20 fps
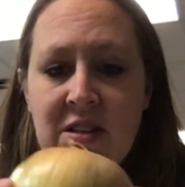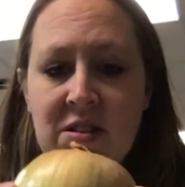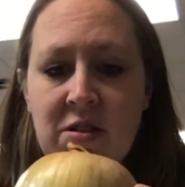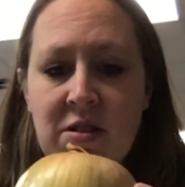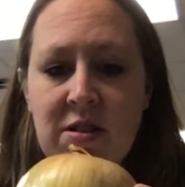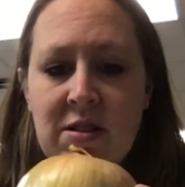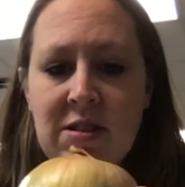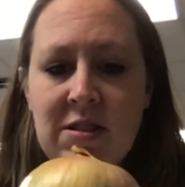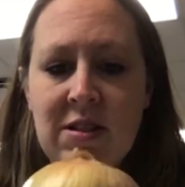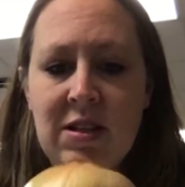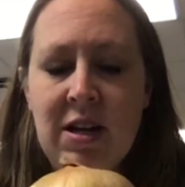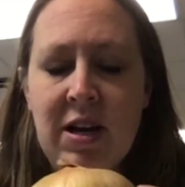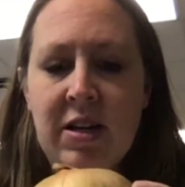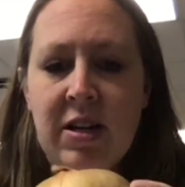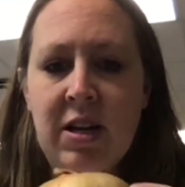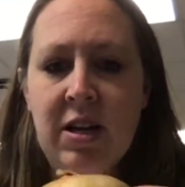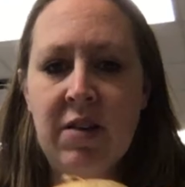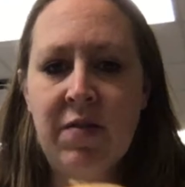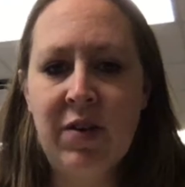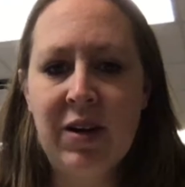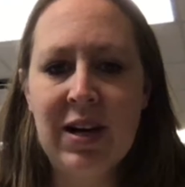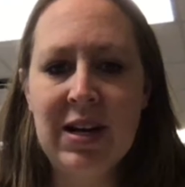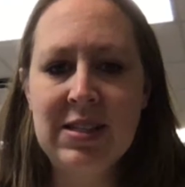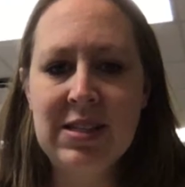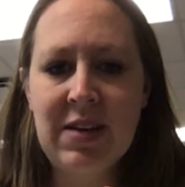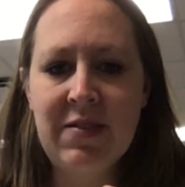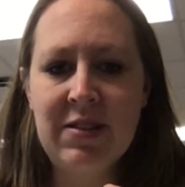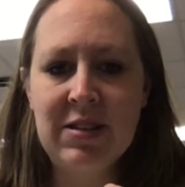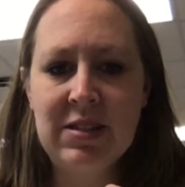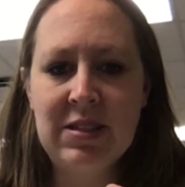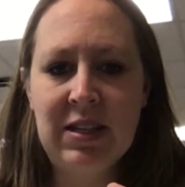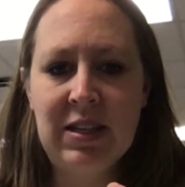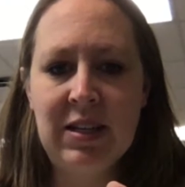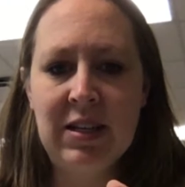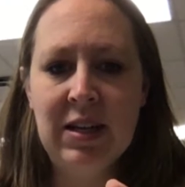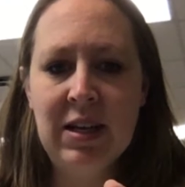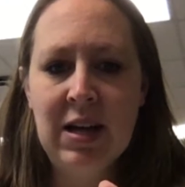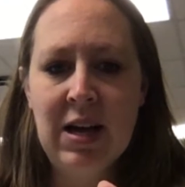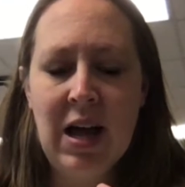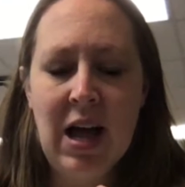So this is an onion. If you guys haven't seen
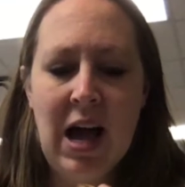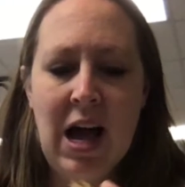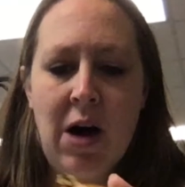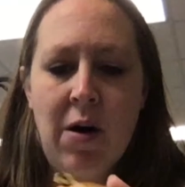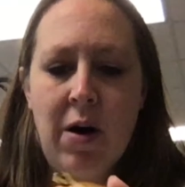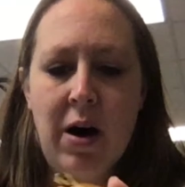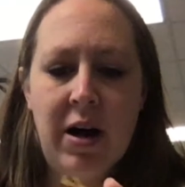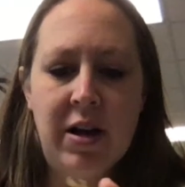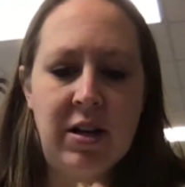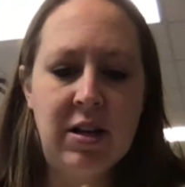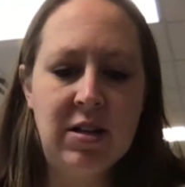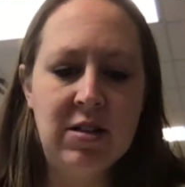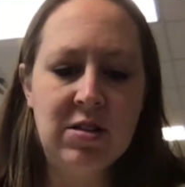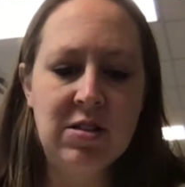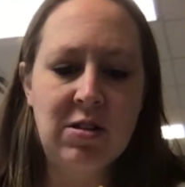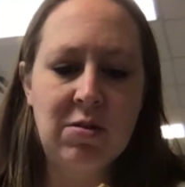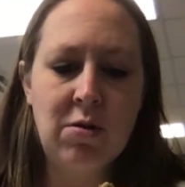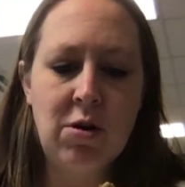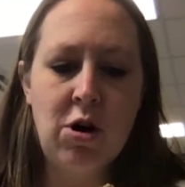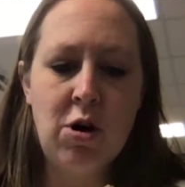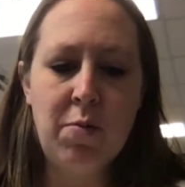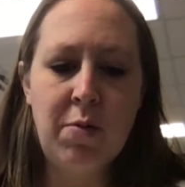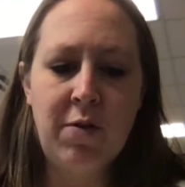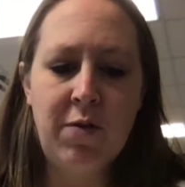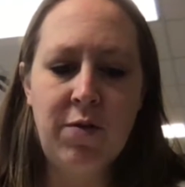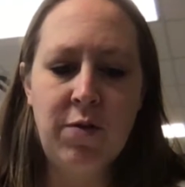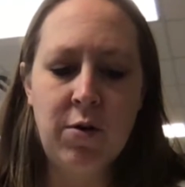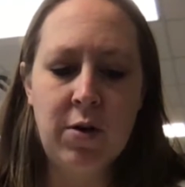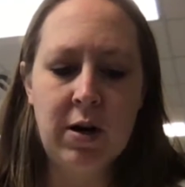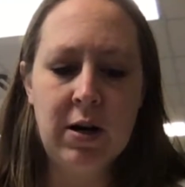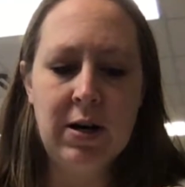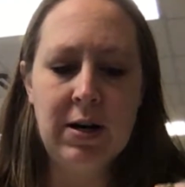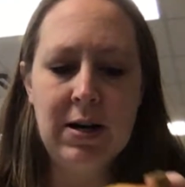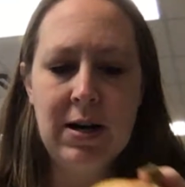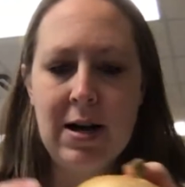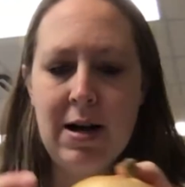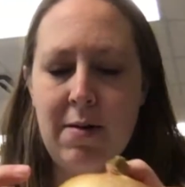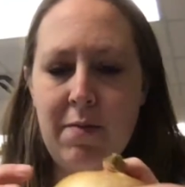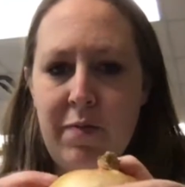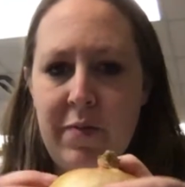how onions grow before,
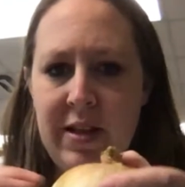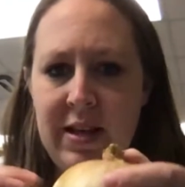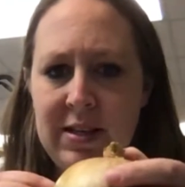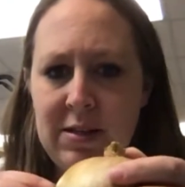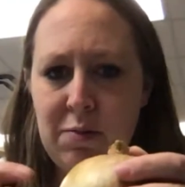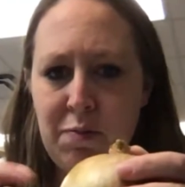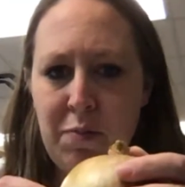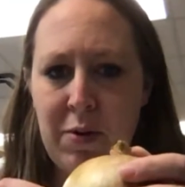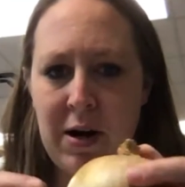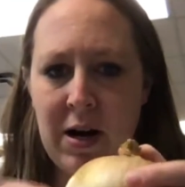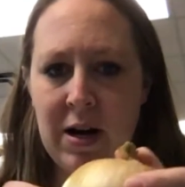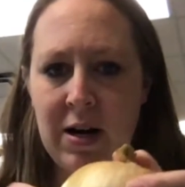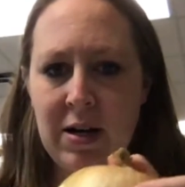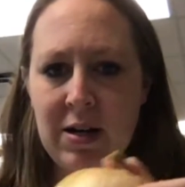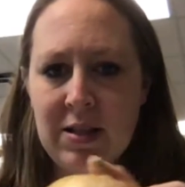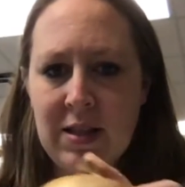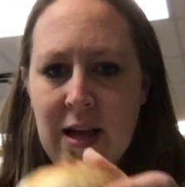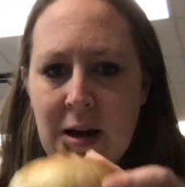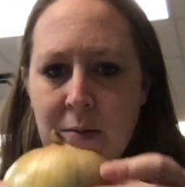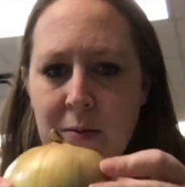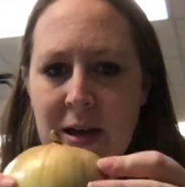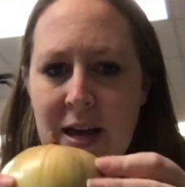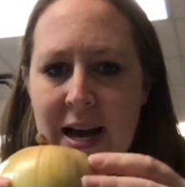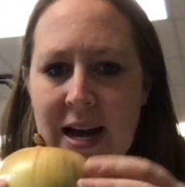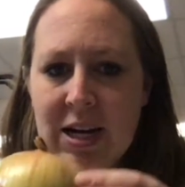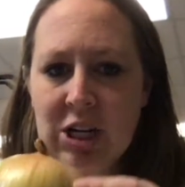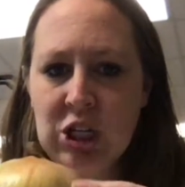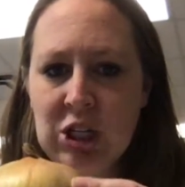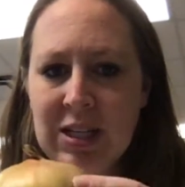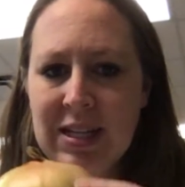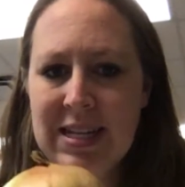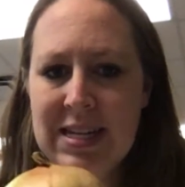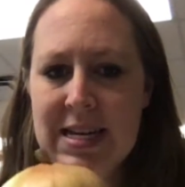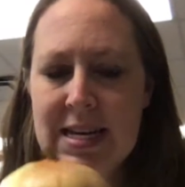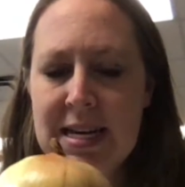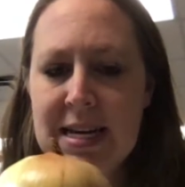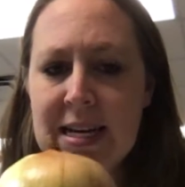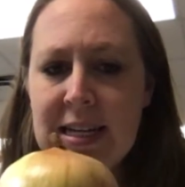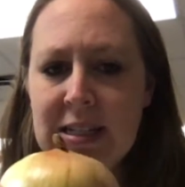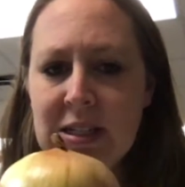um, this part that we actually
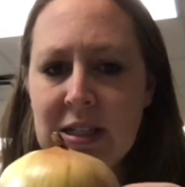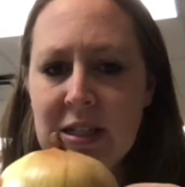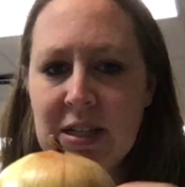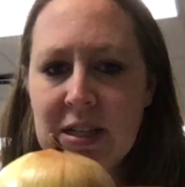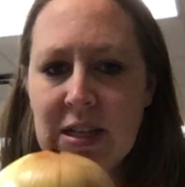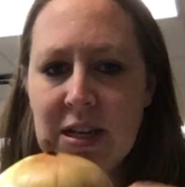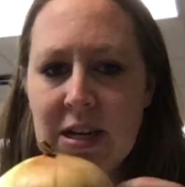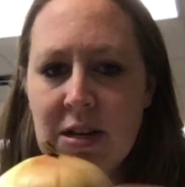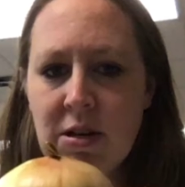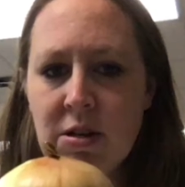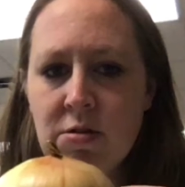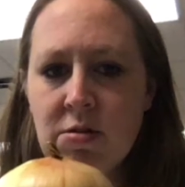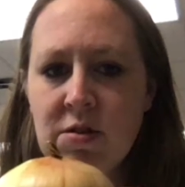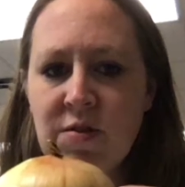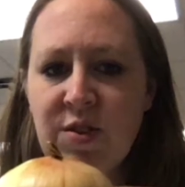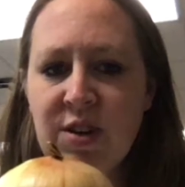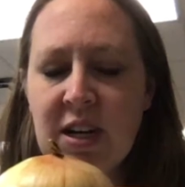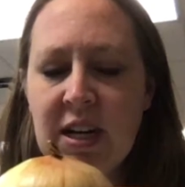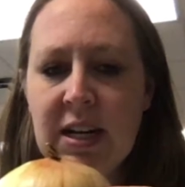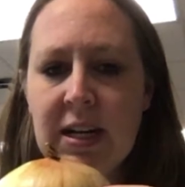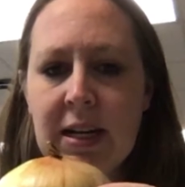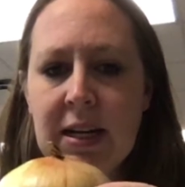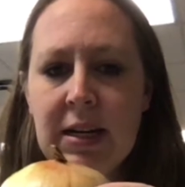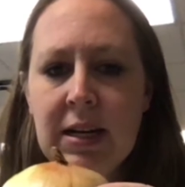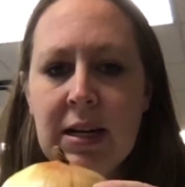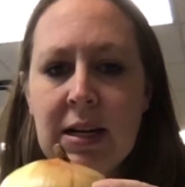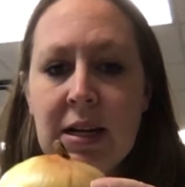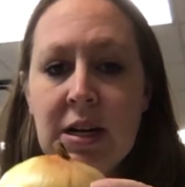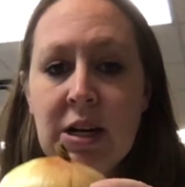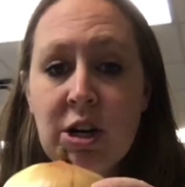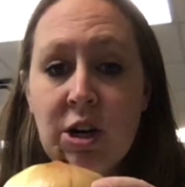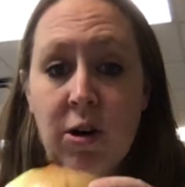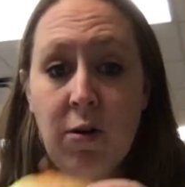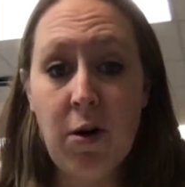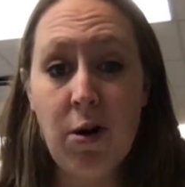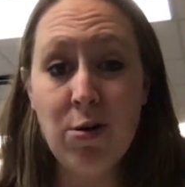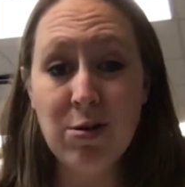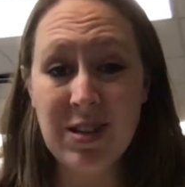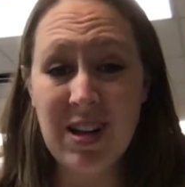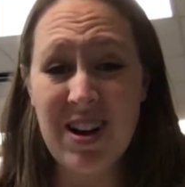eat and use for eating
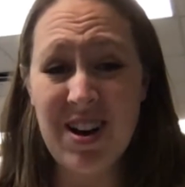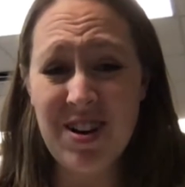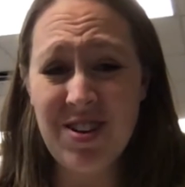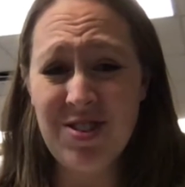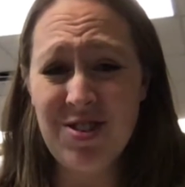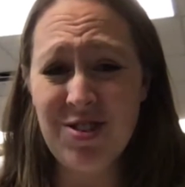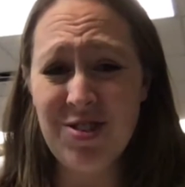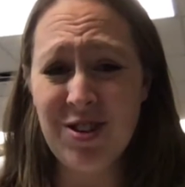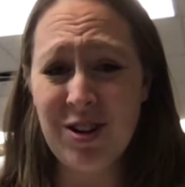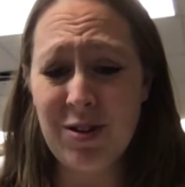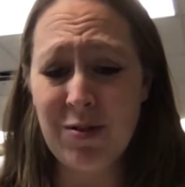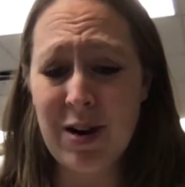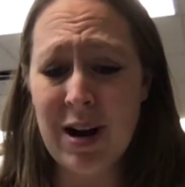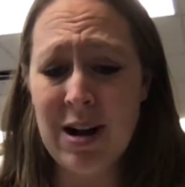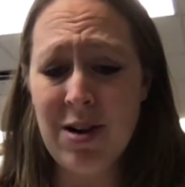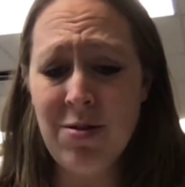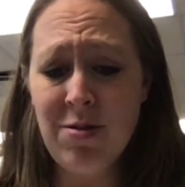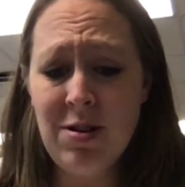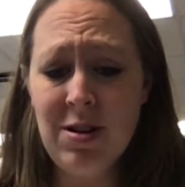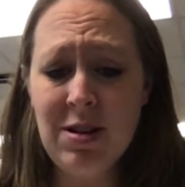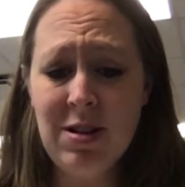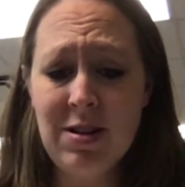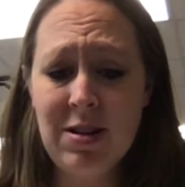grows under the ground.